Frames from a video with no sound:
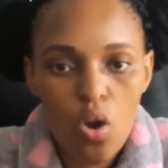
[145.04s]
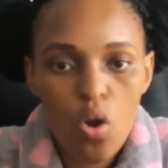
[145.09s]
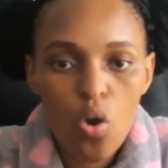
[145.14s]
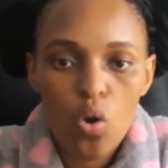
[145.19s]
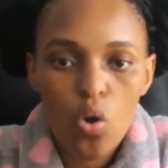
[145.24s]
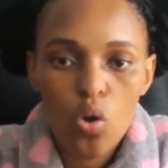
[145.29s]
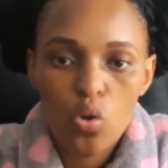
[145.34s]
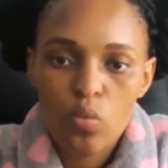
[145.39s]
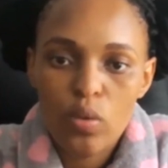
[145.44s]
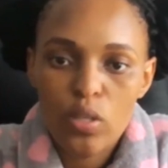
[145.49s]

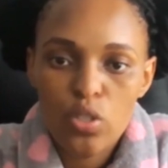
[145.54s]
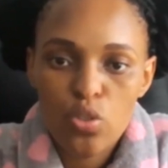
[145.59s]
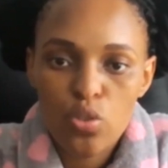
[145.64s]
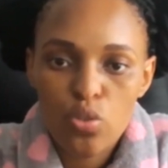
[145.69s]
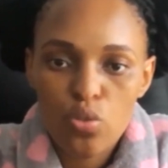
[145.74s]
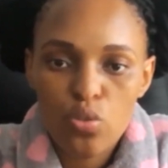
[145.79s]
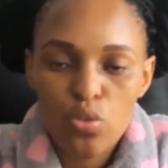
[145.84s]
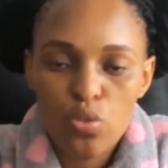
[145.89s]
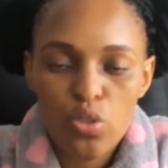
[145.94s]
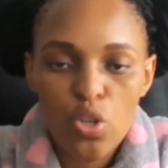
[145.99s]
on what to
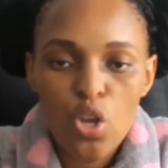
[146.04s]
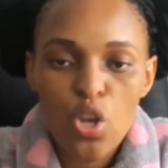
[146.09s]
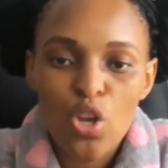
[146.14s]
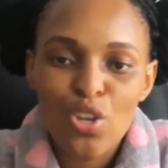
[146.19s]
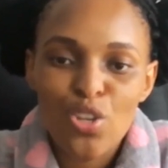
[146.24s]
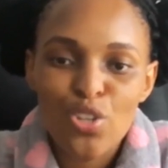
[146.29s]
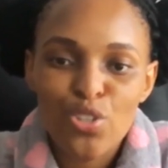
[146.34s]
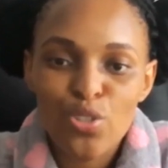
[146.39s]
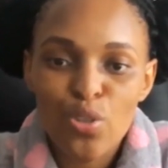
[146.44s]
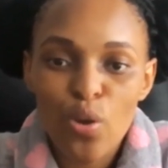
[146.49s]
use.
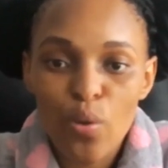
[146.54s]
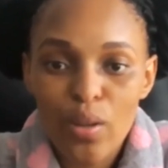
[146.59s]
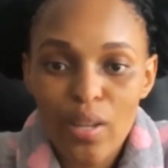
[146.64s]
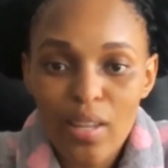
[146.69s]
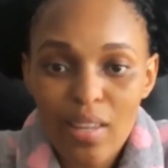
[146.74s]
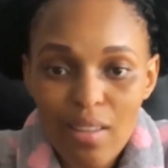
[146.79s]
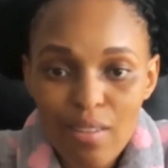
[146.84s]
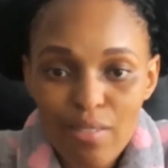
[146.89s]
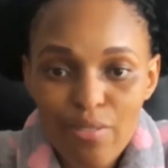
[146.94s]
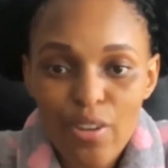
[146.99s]
So
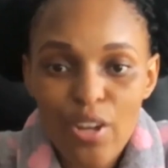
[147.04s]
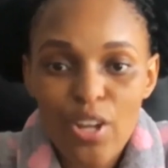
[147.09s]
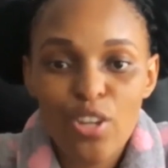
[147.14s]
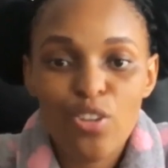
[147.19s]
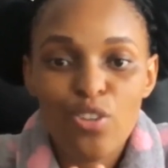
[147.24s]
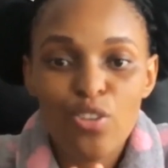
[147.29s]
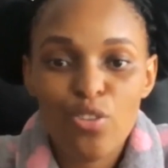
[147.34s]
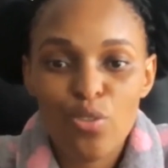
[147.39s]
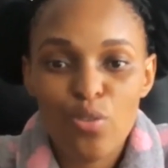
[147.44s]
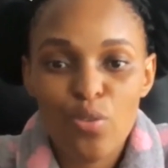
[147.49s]
if
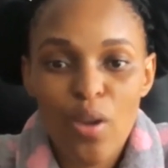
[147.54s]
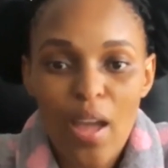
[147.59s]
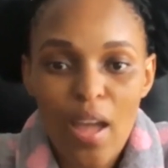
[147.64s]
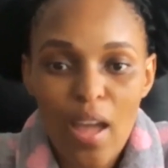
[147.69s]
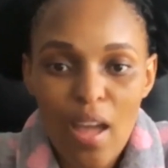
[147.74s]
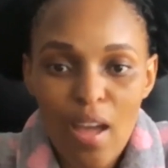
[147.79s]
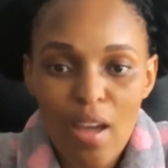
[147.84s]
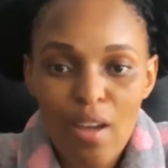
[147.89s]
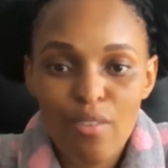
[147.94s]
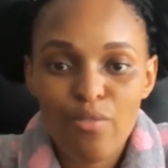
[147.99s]
you
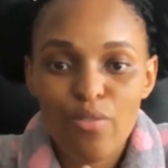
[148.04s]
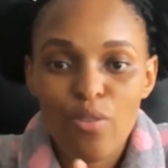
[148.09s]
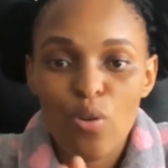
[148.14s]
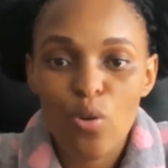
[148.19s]
have